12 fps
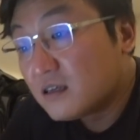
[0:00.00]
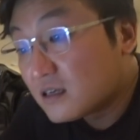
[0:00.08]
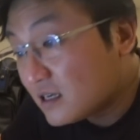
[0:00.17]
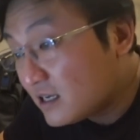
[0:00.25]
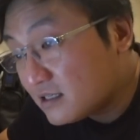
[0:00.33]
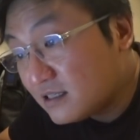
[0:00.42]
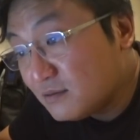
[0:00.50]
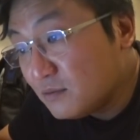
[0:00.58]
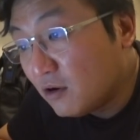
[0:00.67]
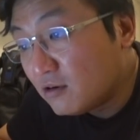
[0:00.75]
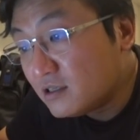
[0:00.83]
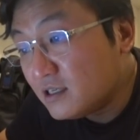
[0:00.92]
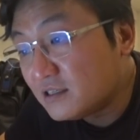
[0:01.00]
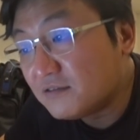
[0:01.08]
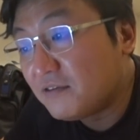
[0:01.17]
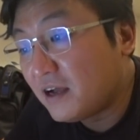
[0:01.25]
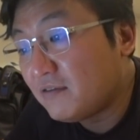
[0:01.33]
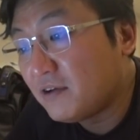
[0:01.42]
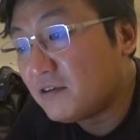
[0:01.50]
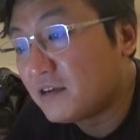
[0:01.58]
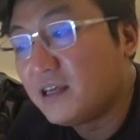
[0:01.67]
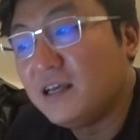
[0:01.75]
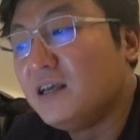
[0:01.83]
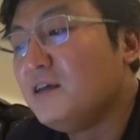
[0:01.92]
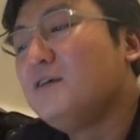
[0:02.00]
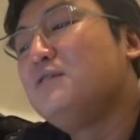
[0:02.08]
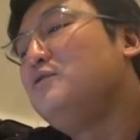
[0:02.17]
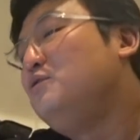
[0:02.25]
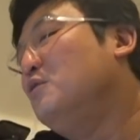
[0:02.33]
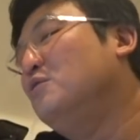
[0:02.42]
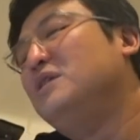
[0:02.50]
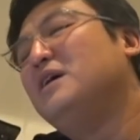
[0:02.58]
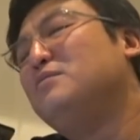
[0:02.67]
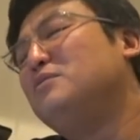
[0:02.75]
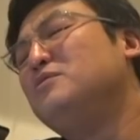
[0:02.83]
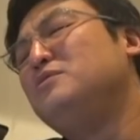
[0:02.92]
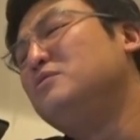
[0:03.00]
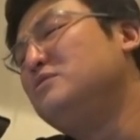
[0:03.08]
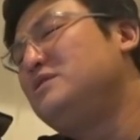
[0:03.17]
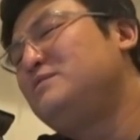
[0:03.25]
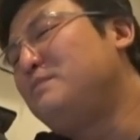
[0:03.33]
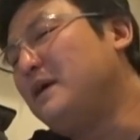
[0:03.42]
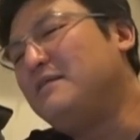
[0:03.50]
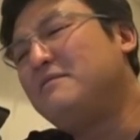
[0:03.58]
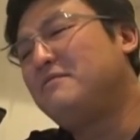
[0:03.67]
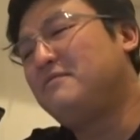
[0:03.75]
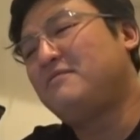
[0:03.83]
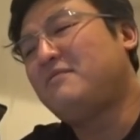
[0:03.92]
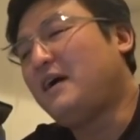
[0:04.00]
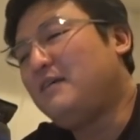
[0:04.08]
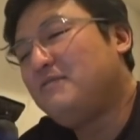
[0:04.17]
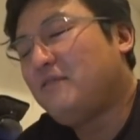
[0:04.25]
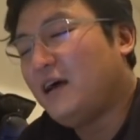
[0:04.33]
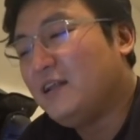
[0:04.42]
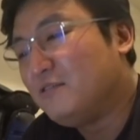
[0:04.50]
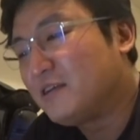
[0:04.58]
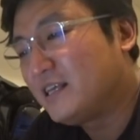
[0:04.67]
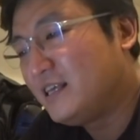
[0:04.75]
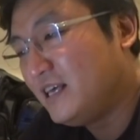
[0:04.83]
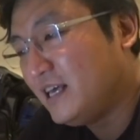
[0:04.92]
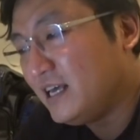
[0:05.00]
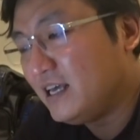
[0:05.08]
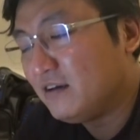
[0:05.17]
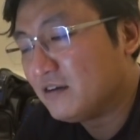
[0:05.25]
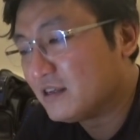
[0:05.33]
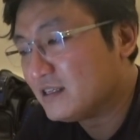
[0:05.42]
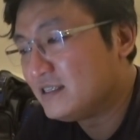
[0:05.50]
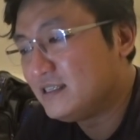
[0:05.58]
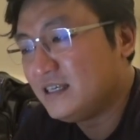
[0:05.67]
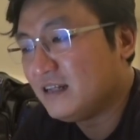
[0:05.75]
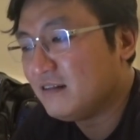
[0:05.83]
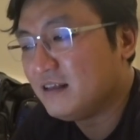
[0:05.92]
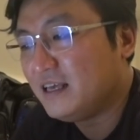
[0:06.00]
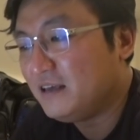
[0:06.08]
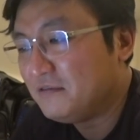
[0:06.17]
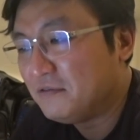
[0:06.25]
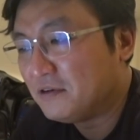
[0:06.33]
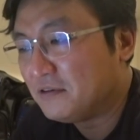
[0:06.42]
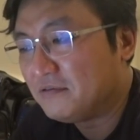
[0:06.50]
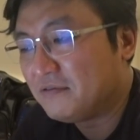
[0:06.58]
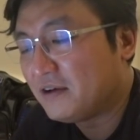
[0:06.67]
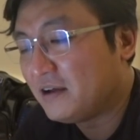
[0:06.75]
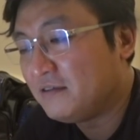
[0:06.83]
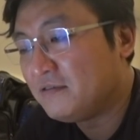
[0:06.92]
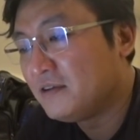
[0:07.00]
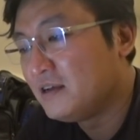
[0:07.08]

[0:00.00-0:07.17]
Custom order is 500k. Don't bro, don't spend 500k on a CLA45